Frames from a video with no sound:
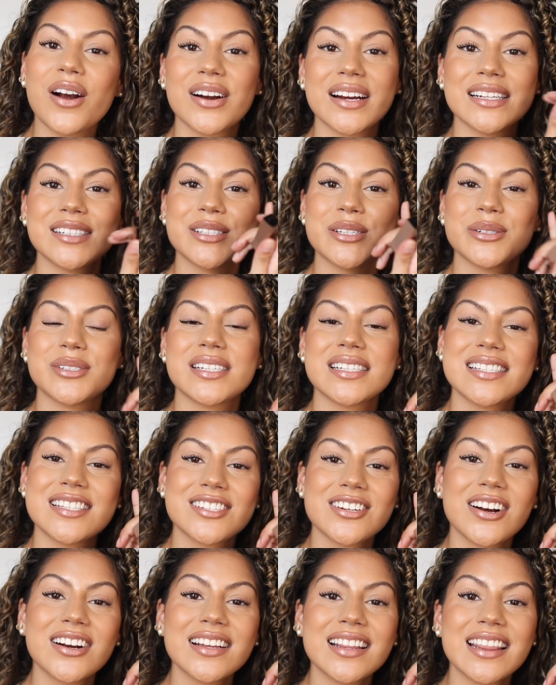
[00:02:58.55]
All right, so to
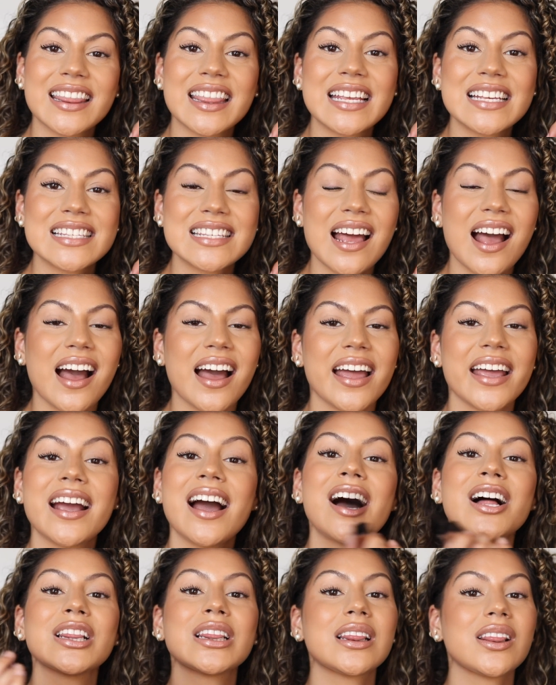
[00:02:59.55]
start this eye,
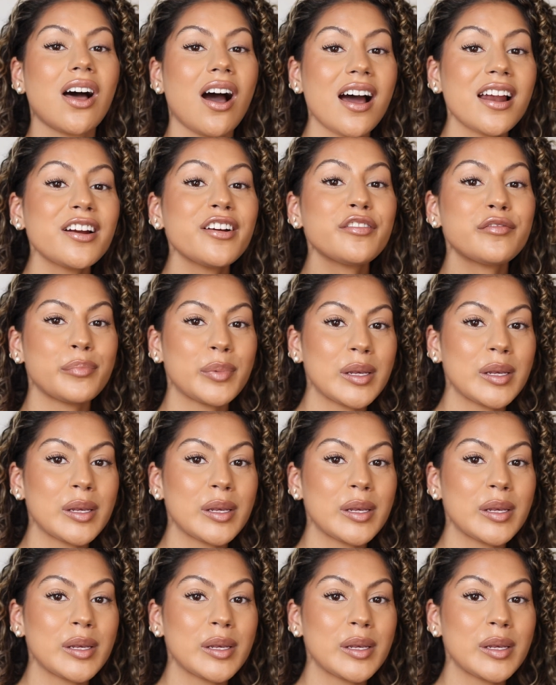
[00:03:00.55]
a lot of